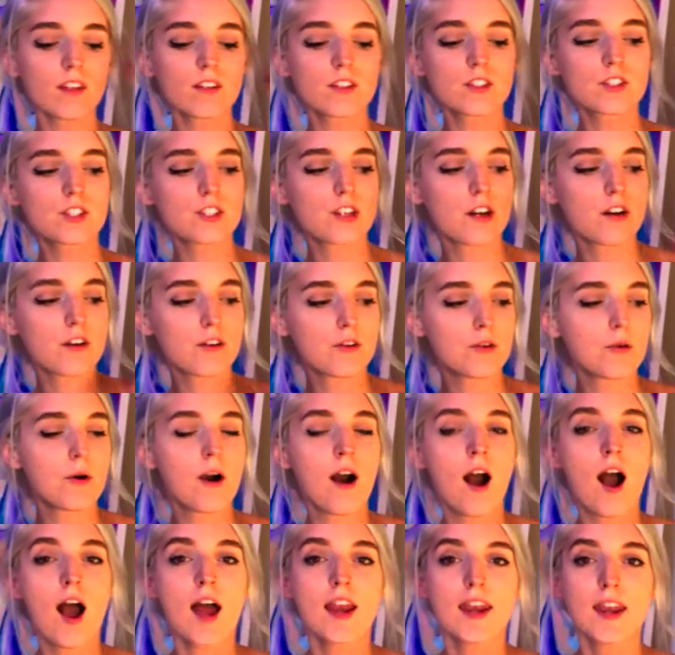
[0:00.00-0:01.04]

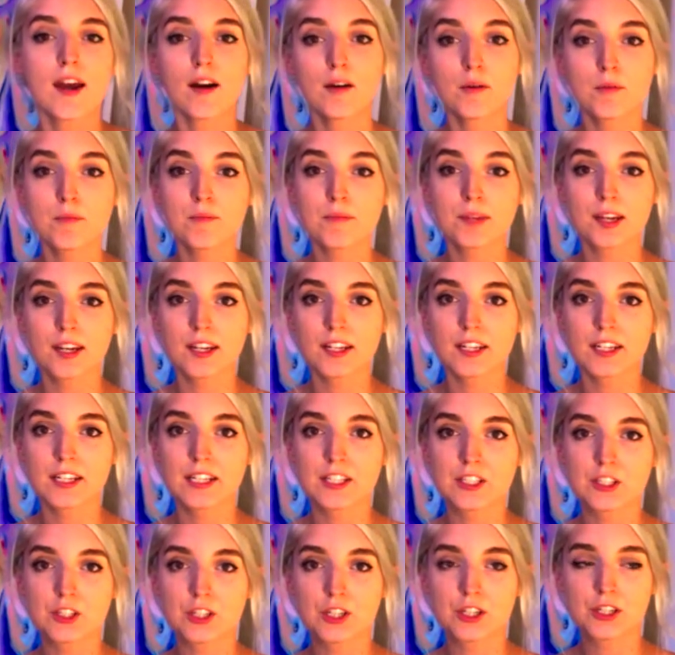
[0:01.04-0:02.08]
So now I'm going
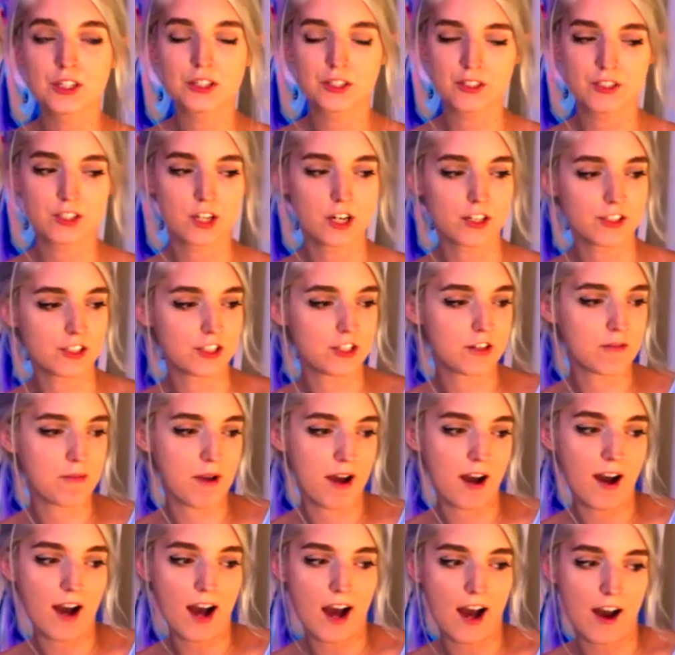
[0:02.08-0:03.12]
to talk to you
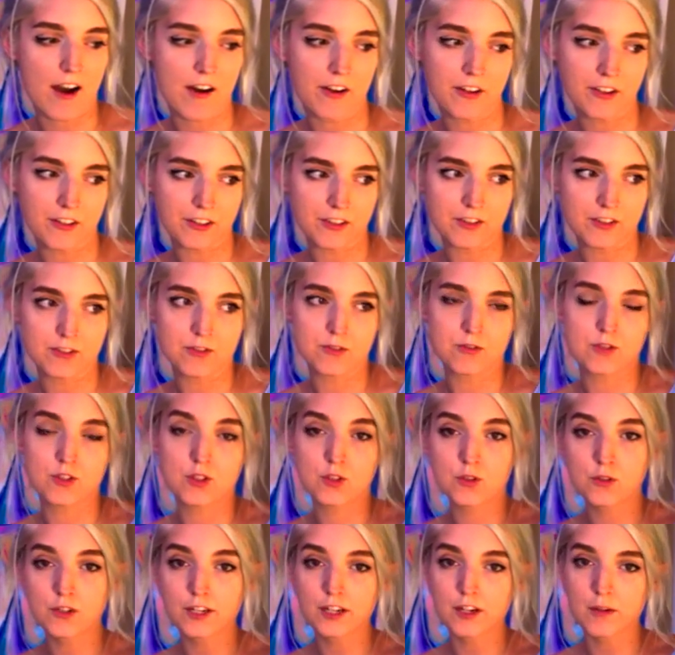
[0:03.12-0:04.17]
about how you
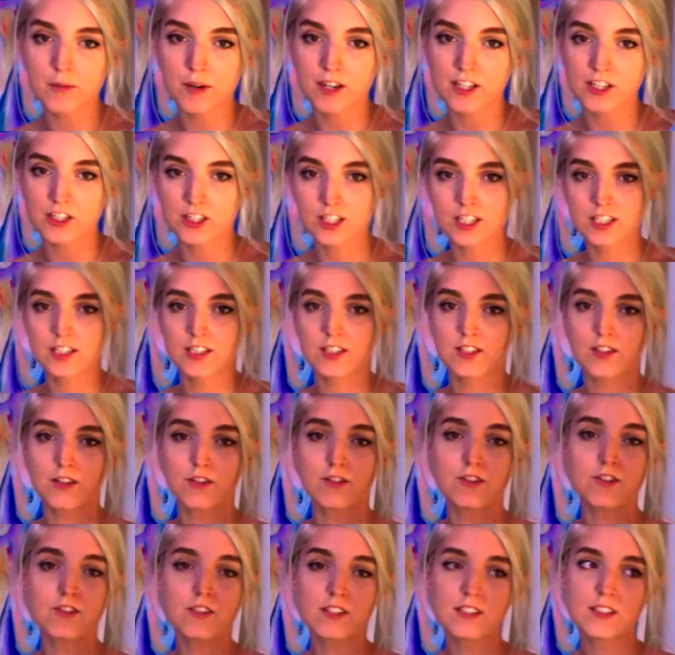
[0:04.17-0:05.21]
store your brushes. So
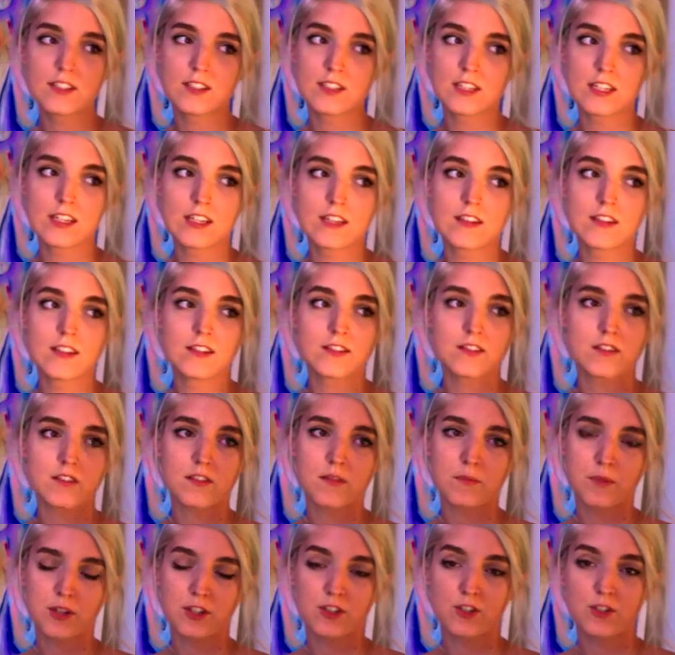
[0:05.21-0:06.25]
you can see these are
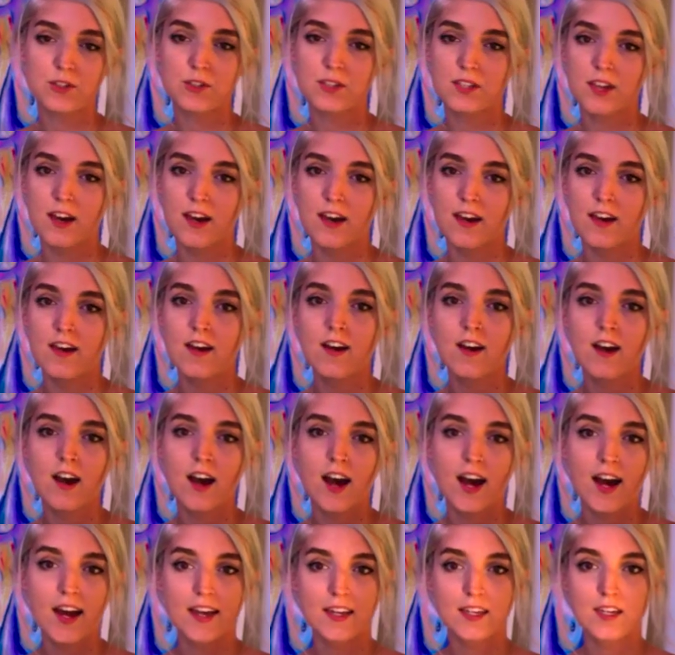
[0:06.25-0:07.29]
the brushes that
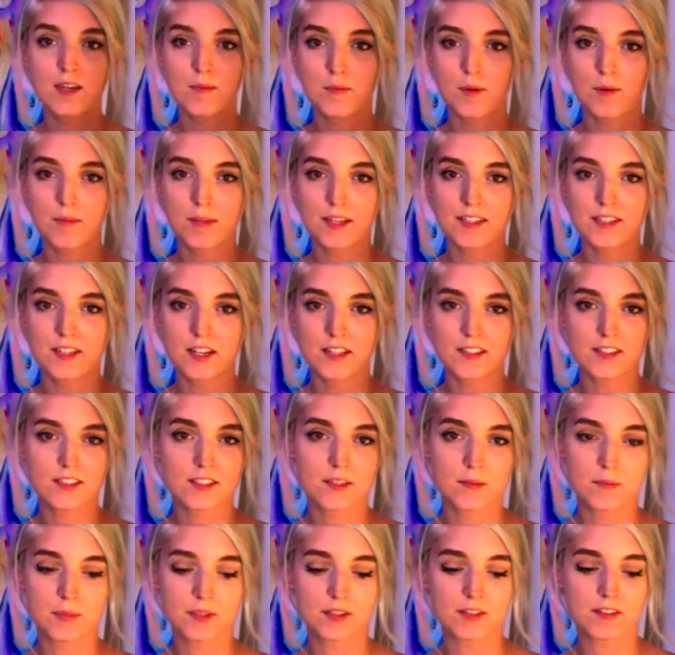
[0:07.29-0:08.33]
I keep on my desk
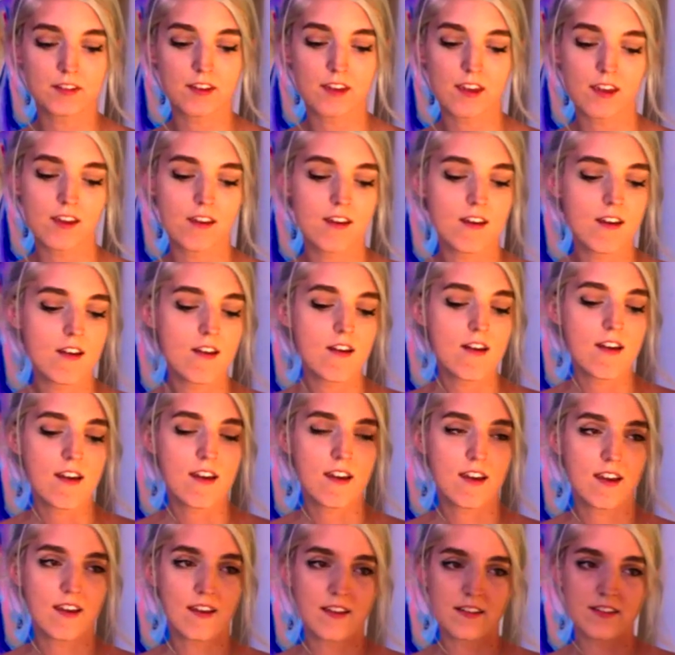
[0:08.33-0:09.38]
typically,
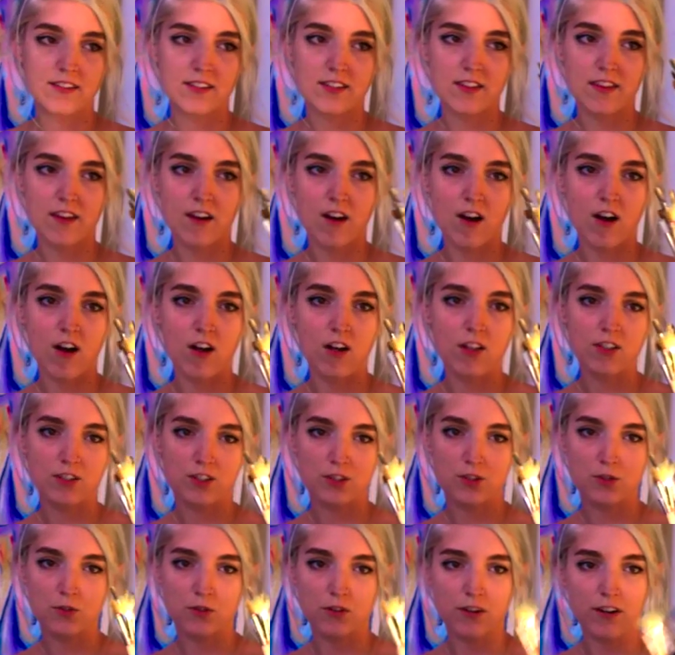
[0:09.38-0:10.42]
and they're all
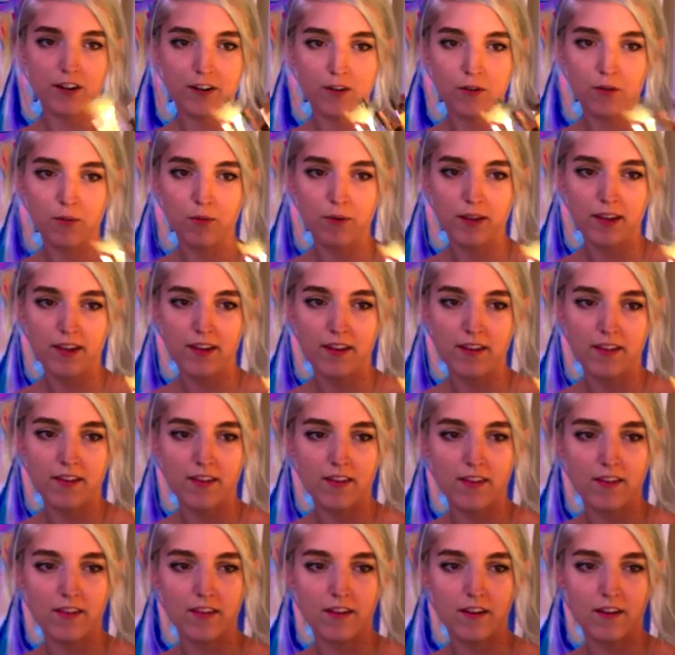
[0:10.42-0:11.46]
stored
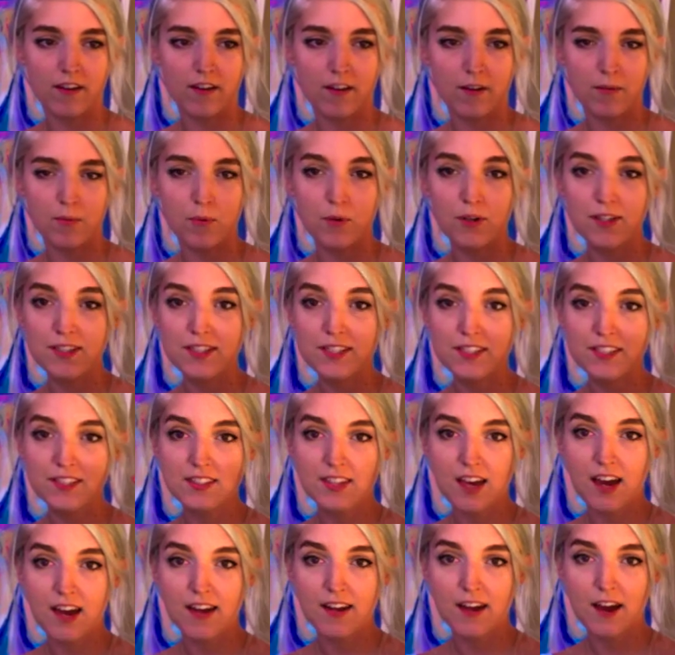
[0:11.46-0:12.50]
with their pointy
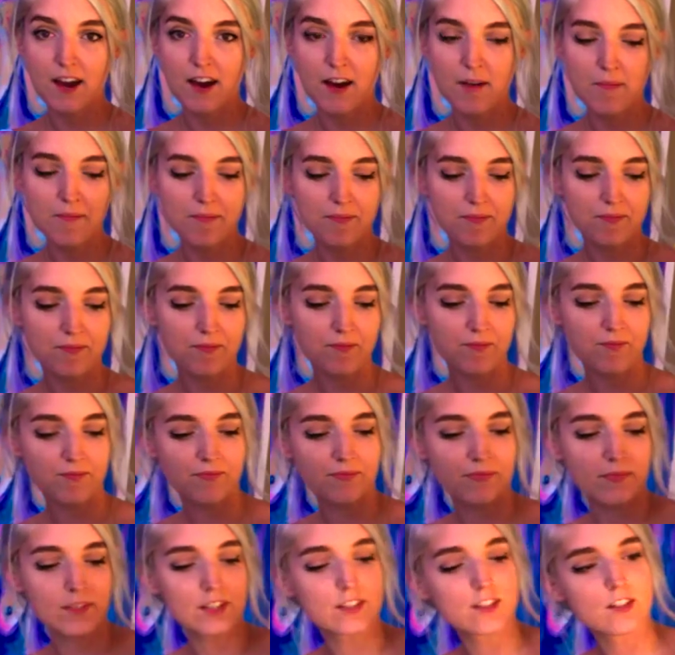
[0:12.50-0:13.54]
side up.
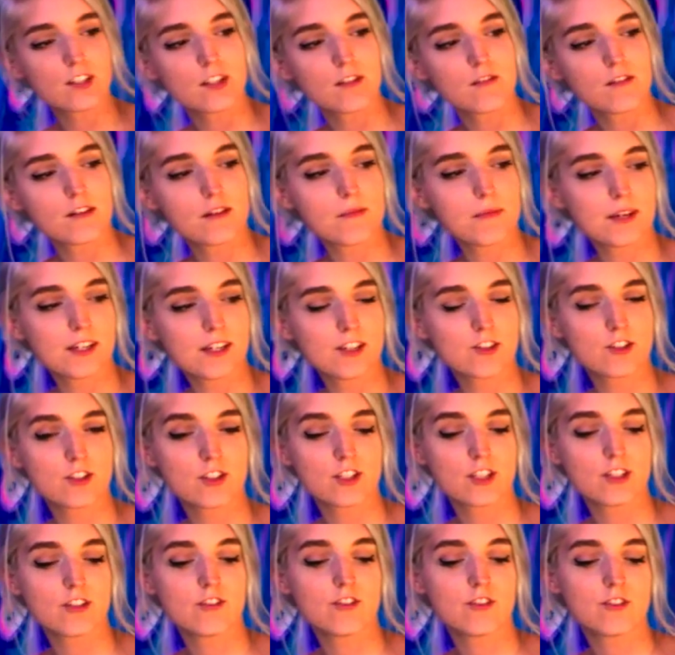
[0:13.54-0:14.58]
So you want to make sure
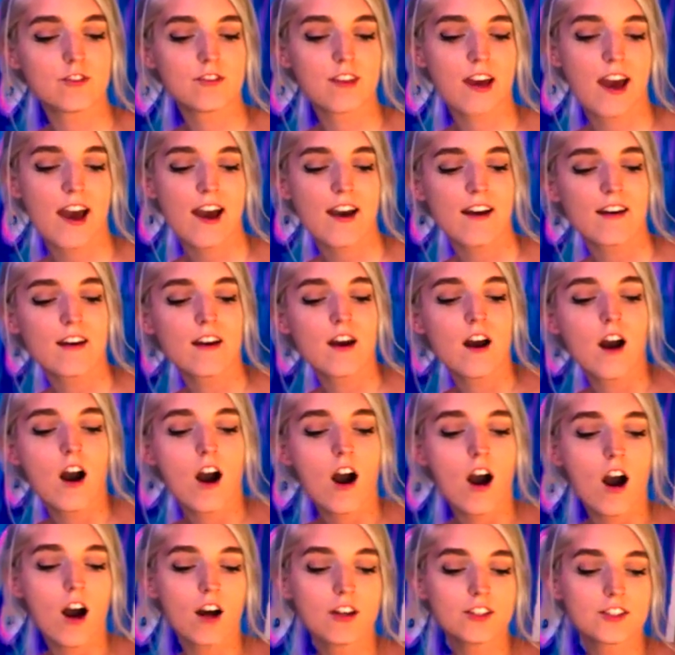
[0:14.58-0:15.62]
you do that.
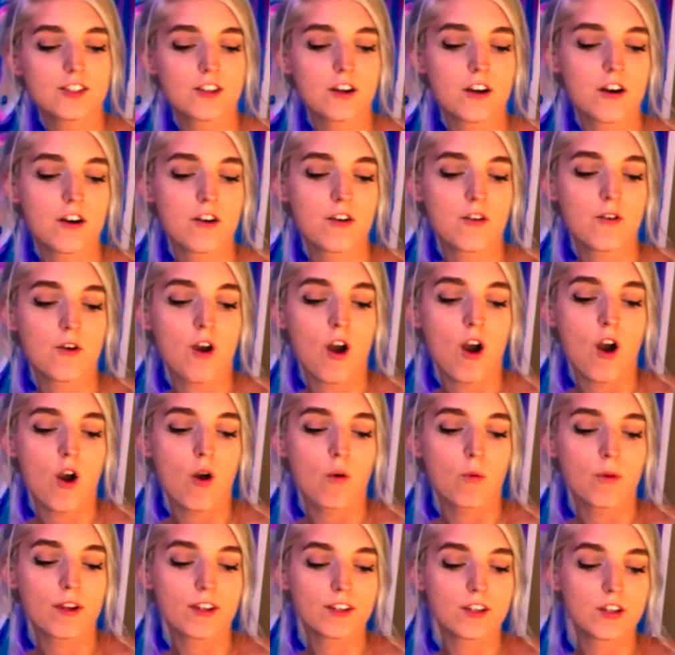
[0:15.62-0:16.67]
Also,
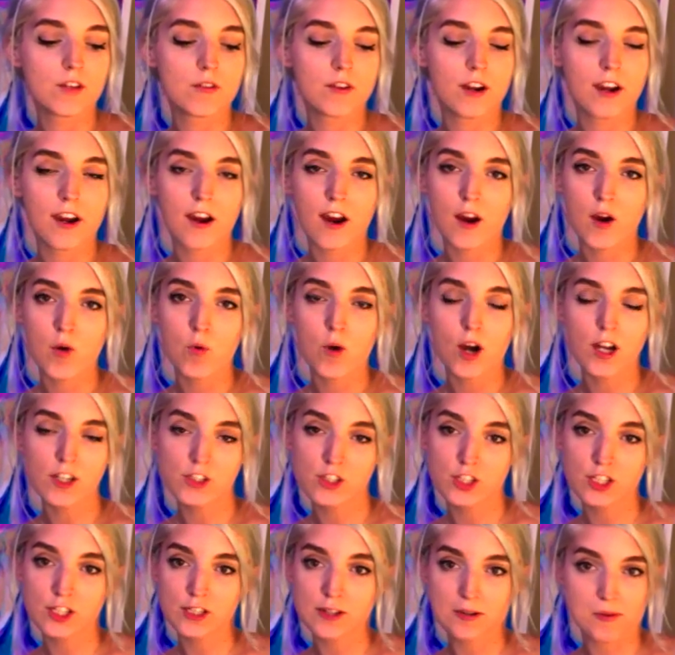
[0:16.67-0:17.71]
when you are
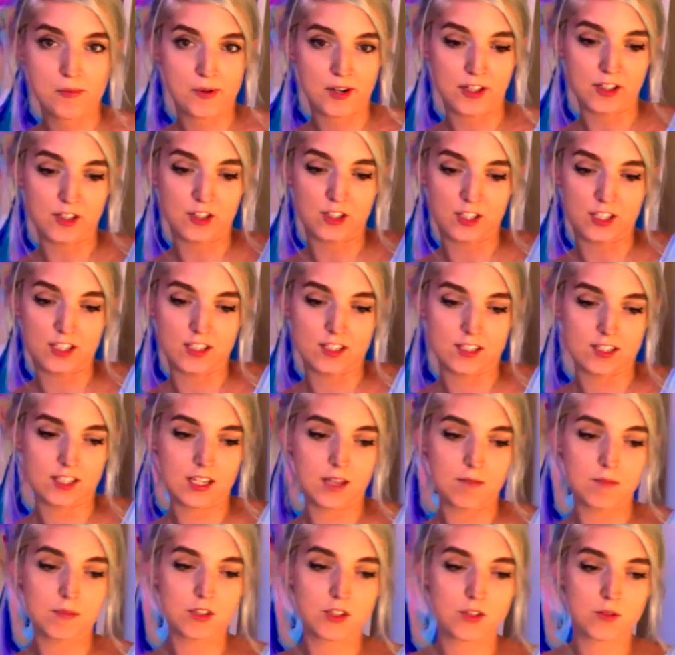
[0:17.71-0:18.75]
washing your brushes
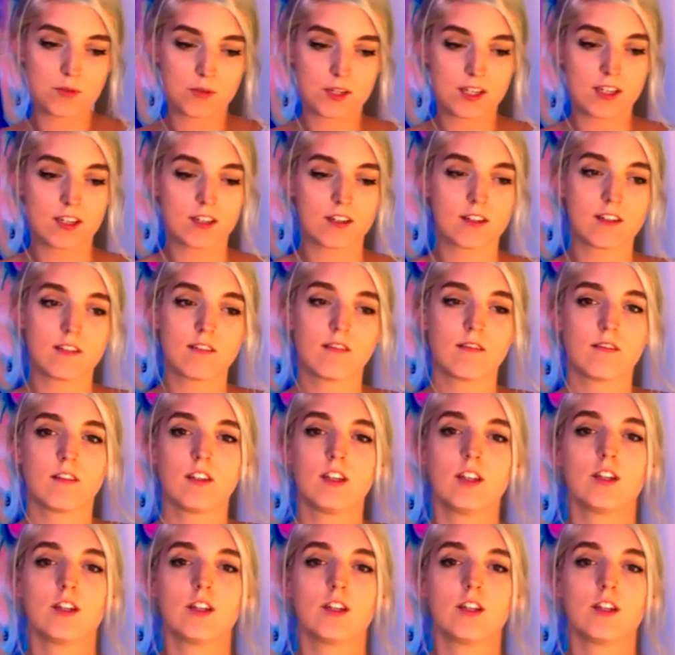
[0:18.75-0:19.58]
in between,